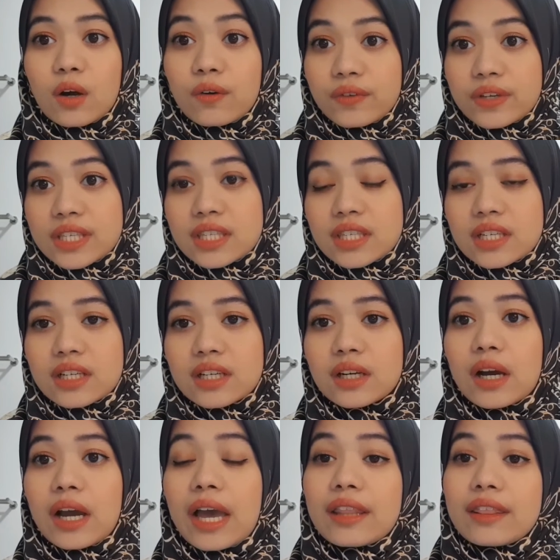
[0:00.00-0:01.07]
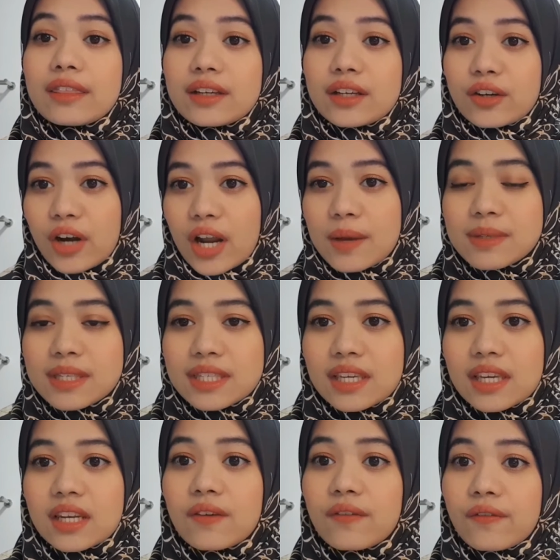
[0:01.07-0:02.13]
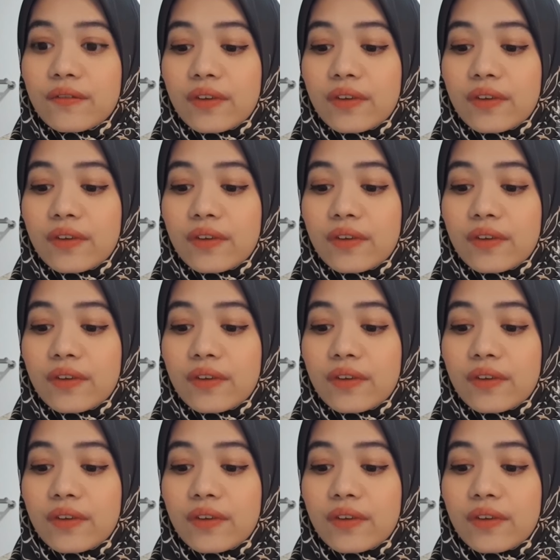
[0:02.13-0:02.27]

officer at the crime scene